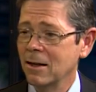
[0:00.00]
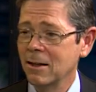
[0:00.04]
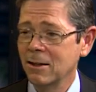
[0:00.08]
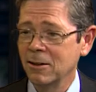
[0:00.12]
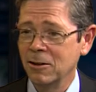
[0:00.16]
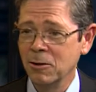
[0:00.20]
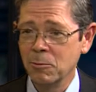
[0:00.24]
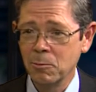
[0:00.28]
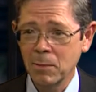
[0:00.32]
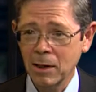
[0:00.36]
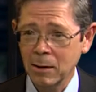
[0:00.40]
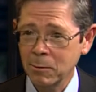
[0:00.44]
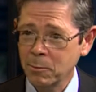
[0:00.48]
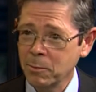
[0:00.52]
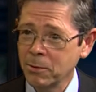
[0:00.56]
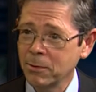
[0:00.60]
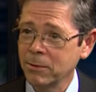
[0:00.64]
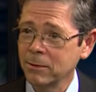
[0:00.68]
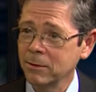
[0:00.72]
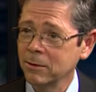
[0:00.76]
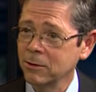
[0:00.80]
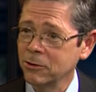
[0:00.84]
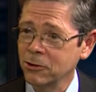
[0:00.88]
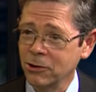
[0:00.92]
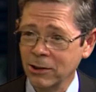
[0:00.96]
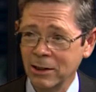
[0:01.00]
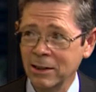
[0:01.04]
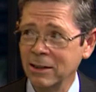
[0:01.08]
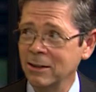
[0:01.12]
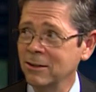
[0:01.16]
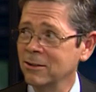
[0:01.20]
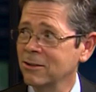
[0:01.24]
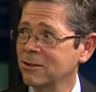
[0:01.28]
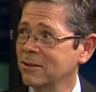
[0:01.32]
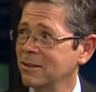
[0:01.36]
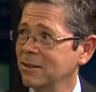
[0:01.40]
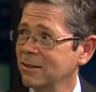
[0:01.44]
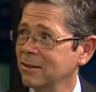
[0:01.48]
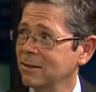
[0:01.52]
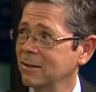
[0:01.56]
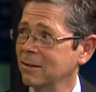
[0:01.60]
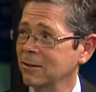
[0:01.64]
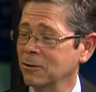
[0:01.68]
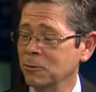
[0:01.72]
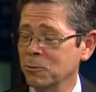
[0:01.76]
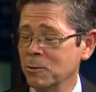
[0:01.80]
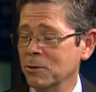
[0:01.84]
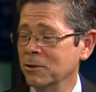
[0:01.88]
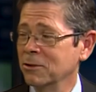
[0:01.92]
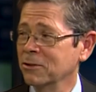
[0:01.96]
The map changed
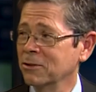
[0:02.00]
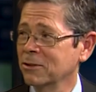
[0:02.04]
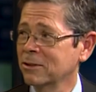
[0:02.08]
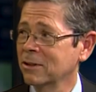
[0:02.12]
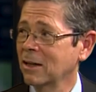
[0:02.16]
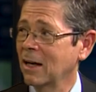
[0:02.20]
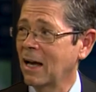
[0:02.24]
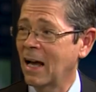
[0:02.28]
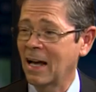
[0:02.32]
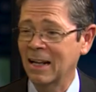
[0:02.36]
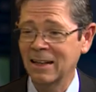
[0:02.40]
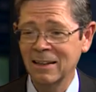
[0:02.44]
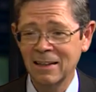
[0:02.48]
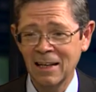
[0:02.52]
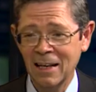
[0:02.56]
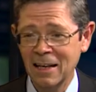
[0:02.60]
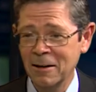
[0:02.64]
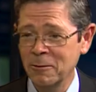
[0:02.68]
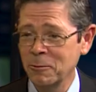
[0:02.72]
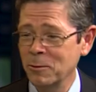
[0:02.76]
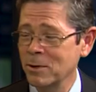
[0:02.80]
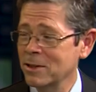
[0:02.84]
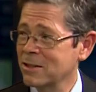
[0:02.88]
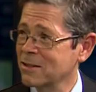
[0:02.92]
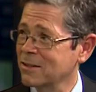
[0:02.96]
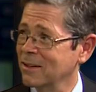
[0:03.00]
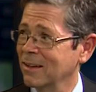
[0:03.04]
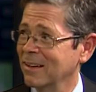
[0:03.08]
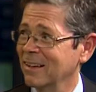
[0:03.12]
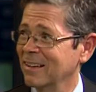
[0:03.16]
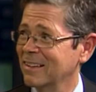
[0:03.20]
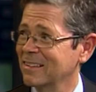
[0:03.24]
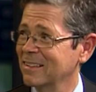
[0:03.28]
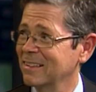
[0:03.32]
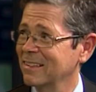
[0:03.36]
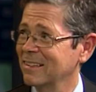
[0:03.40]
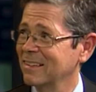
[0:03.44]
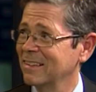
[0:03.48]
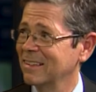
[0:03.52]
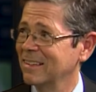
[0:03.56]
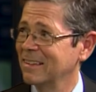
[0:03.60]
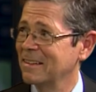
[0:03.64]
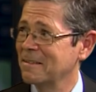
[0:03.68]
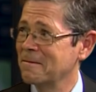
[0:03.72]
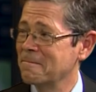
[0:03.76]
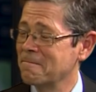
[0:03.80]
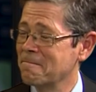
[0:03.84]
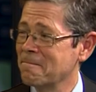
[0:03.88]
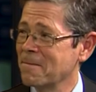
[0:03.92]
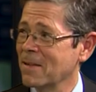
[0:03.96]
the world and how we see it.
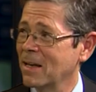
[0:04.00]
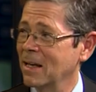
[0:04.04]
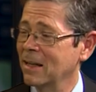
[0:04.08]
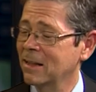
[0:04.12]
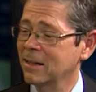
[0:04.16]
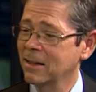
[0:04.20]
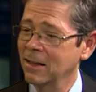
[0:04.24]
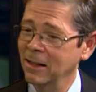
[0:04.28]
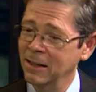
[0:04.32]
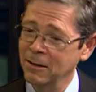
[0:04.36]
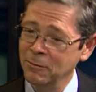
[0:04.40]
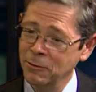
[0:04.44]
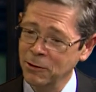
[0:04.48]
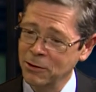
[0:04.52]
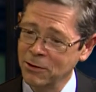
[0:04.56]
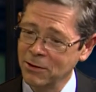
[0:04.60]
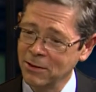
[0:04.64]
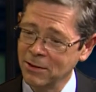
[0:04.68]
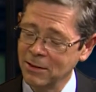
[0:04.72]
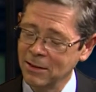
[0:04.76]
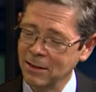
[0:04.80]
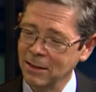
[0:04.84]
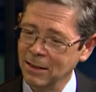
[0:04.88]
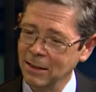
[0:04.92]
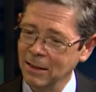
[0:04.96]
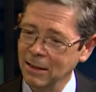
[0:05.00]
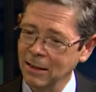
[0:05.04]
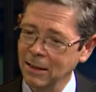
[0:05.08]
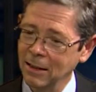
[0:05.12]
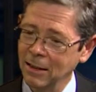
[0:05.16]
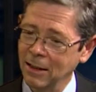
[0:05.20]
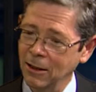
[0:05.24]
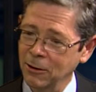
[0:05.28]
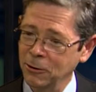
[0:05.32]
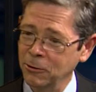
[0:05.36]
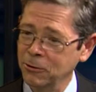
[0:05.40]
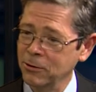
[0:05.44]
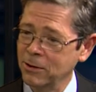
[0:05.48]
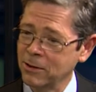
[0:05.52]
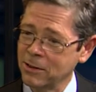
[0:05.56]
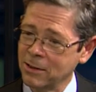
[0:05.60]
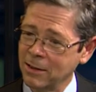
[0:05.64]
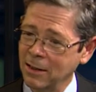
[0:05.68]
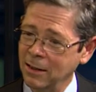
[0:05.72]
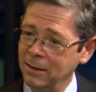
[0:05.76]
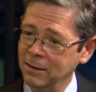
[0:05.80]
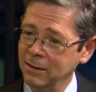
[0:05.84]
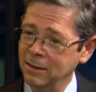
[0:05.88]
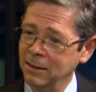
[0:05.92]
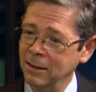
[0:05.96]
It gave us an
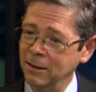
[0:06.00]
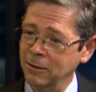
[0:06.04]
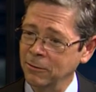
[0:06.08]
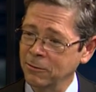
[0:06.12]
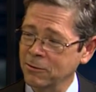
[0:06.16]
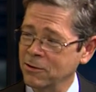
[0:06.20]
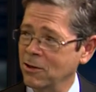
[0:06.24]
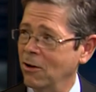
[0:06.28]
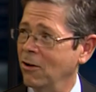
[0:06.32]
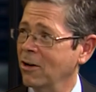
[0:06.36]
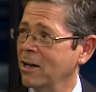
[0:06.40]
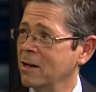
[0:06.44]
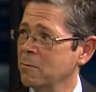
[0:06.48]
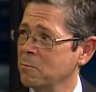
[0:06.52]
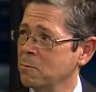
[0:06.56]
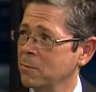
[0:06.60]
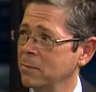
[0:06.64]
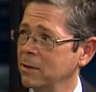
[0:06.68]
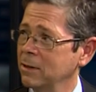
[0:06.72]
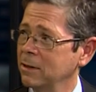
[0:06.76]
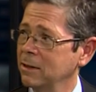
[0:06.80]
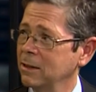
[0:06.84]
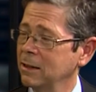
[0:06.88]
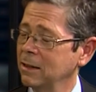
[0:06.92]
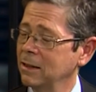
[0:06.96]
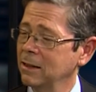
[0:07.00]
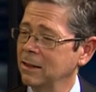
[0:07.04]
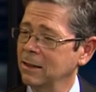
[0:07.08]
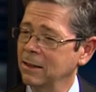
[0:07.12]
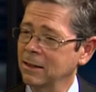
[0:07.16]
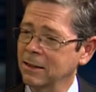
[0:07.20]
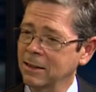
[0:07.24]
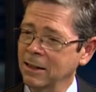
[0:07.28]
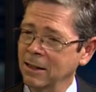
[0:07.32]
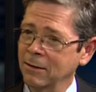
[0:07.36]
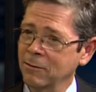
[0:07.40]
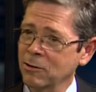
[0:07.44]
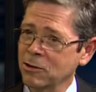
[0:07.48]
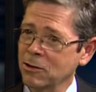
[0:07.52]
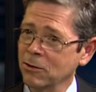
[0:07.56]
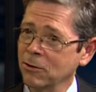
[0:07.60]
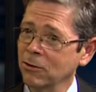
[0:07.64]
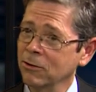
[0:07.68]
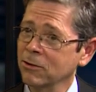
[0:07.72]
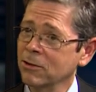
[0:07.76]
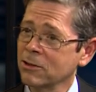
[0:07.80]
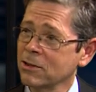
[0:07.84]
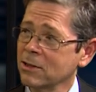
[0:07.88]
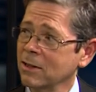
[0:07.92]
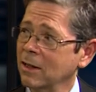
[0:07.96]
understanding of time, it gave us an
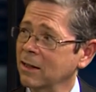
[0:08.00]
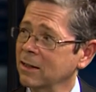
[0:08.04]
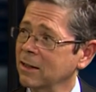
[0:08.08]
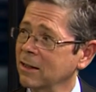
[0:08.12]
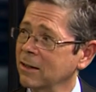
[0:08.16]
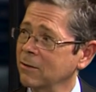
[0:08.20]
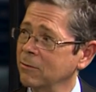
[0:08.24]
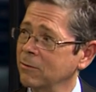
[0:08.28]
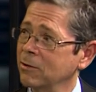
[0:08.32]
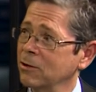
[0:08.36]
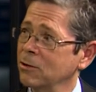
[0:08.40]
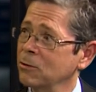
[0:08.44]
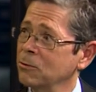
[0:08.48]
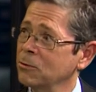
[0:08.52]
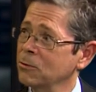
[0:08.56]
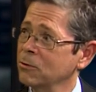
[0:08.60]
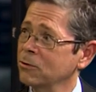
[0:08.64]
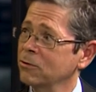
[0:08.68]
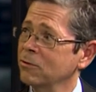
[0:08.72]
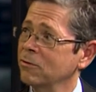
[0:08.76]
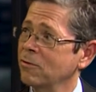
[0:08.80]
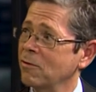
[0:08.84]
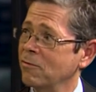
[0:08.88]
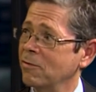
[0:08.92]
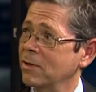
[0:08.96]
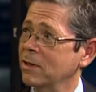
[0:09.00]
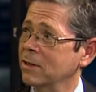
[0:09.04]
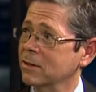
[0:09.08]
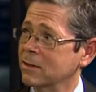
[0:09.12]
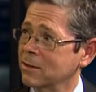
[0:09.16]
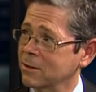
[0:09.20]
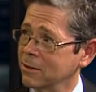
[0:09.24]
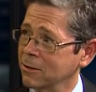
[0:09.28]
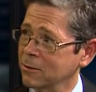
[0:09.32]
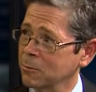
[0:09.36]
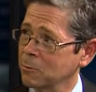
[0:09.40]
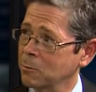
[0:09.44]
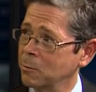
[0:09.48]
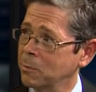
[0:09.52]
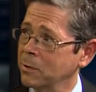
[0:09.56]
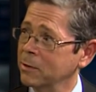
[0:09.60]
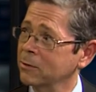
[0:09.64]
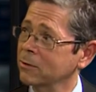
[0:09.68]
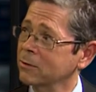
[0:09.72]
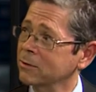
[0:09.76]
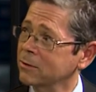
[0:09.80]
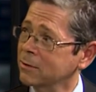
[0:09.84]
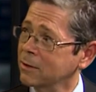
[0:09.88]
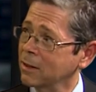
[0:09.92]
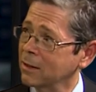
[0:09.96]
understanding of the order of events that
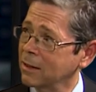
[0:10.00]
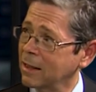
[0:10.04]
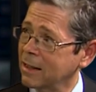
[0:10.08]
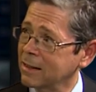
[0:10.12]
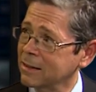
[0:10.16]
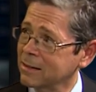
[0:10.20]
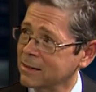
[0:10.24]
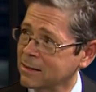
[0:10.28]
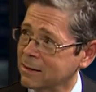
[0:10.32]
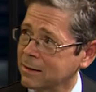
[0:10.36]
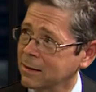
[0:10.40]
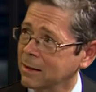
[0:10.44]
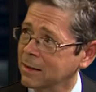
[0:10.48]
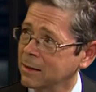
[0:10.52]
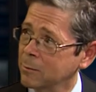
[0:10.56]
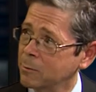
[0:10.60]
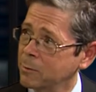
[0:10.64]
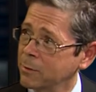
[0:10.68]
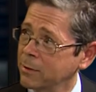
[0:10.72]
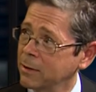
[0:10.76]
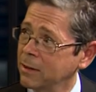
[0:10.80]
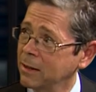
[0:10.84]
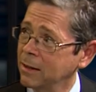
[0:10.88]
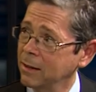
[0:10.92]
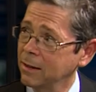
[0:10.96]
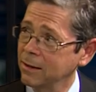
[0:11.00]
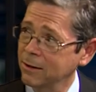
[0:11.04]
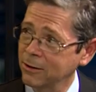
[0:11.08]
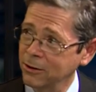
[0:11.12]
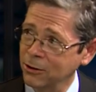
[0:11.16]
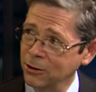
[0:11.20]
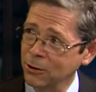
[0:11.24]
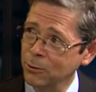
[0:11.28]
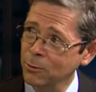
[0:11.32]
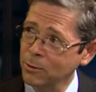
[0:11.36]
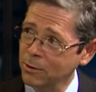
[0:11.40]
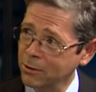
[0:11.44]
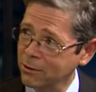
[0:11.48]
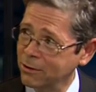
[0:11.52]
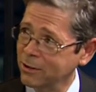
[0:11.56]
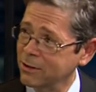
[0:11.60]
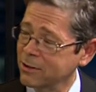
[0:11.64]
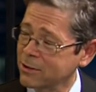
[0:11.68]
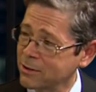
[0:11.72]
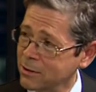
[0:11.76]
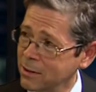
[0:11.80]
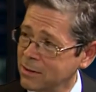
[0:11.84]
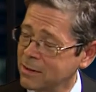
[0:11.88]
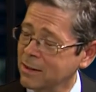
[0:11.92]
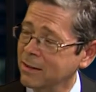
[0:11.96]
build the landscape that you and I are
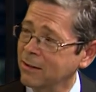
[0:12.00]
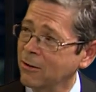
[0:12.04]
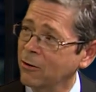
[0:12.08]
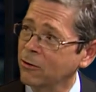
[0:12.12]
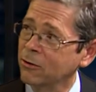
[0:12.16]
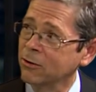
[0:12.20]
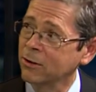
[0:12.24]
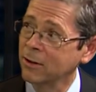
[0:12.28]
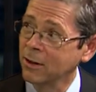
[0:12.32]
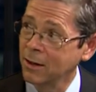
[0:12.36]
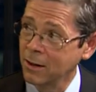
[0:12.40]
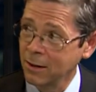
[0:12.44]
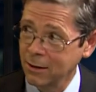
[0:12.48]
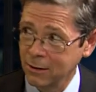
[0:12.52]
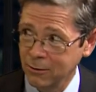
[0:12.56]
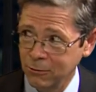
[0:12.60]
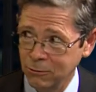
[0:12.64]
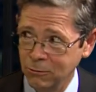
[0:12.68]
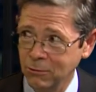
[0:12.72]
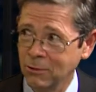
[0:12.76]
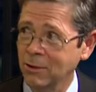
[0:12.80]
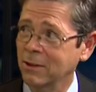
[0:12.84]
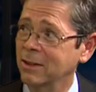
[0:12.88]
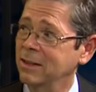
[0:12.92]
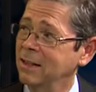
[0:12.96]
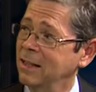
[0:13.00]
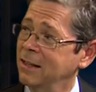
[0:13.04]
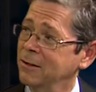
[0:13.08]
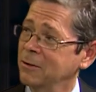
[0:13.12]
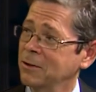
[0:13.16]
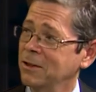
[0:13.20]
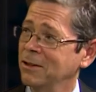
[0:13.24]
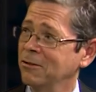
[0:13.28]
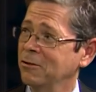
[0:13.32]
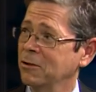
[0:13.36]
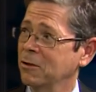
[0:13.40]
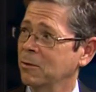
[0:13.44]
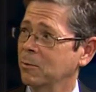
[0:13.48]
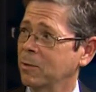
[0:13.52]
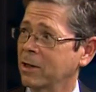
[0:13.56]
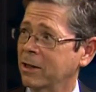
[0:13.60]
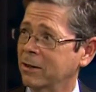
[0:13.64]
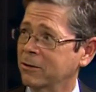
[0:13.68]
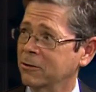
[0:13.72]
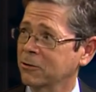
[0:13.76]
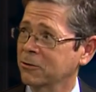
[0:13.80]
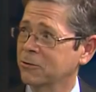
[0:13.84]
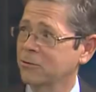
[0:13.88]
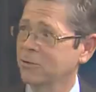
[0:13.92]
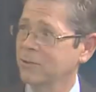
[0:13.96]
sitting on right now here in the Black
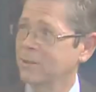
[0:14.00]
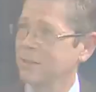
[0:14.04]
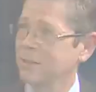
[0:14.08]
Country.